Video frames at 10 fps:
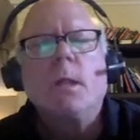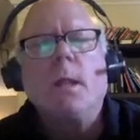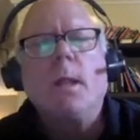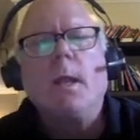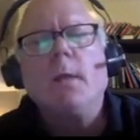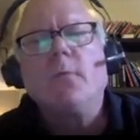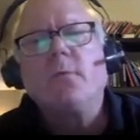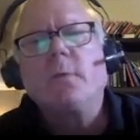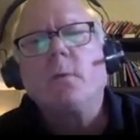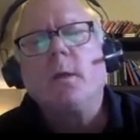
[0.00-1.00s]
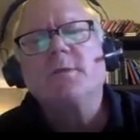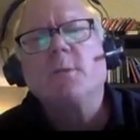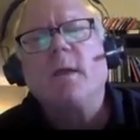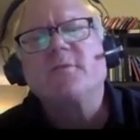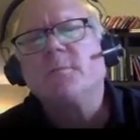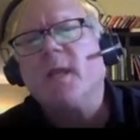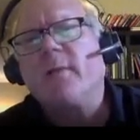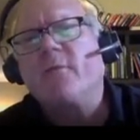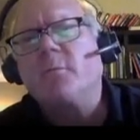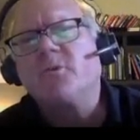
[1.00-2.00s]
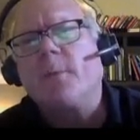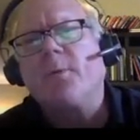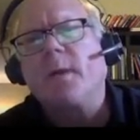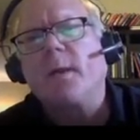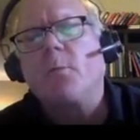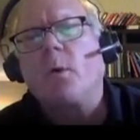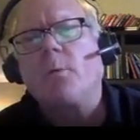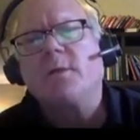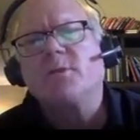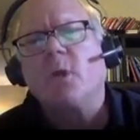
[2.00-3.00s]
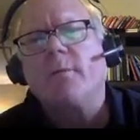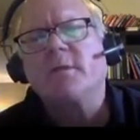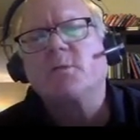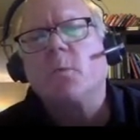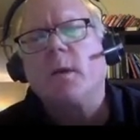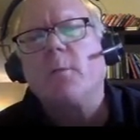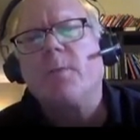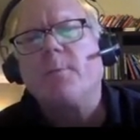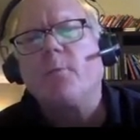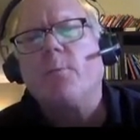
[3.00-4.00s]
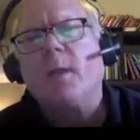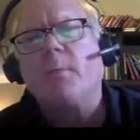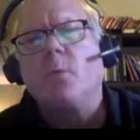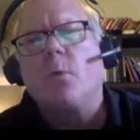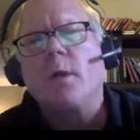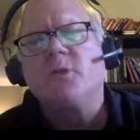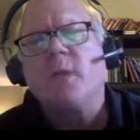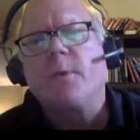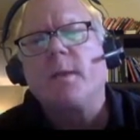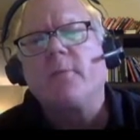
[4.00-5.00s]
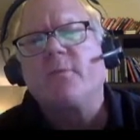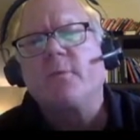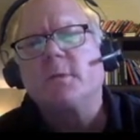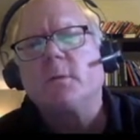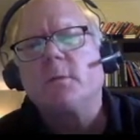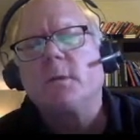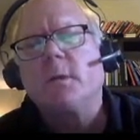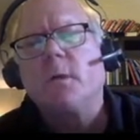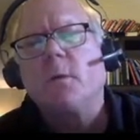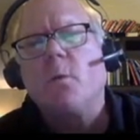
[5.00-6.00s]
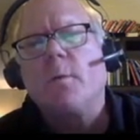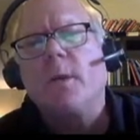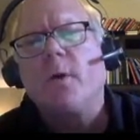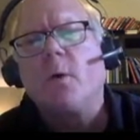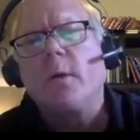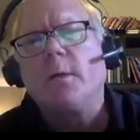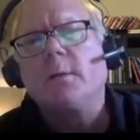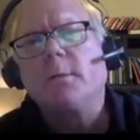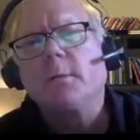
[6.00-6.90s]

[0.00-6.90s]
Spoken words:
And we also have some data from Jeopardy where we saw this, where people bet more in Jeopardy if there's a woman opponent.